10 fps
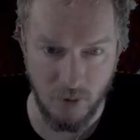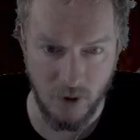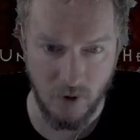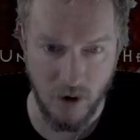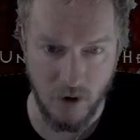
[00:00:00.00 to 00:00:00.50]

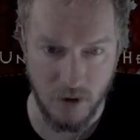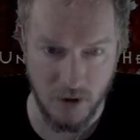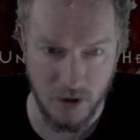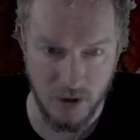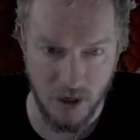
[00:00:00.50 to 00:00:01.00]
around and
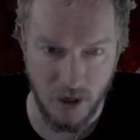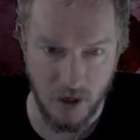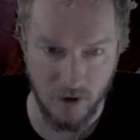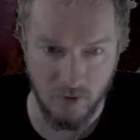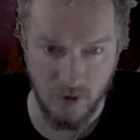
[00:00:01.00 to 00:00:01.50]
just kick
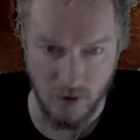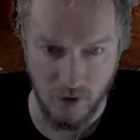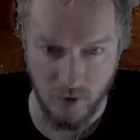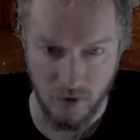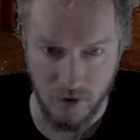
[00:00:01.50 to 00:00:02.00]

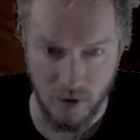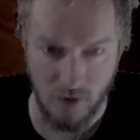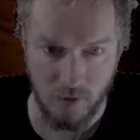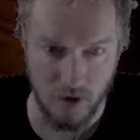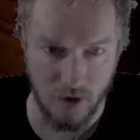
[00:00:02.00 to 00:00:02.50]
everything one
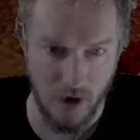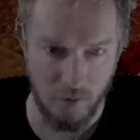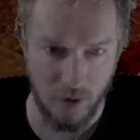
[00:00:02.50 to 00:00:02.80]
time and drop it?